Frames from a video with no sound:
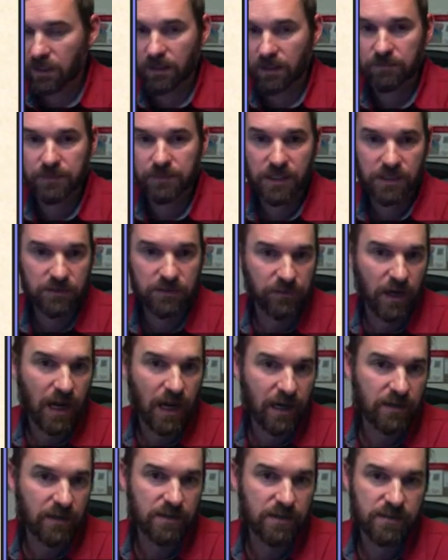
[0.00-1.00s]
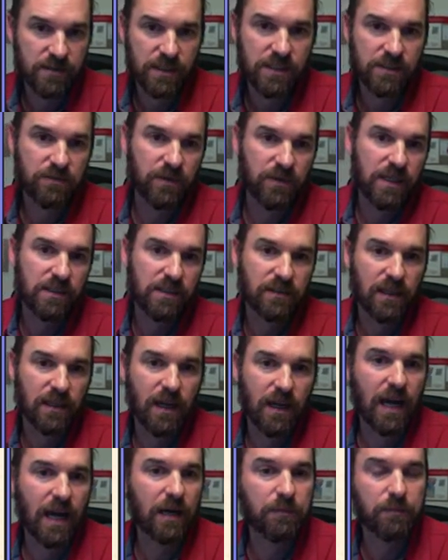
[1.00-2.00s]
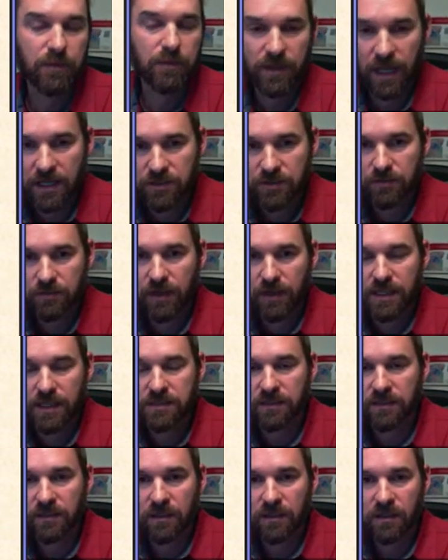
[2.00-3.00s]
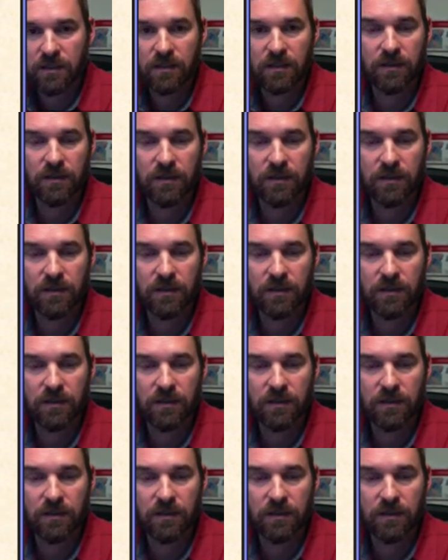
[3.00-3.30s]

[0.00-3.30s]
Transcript: uh, potential for higher disease risk, higher predation rates occur.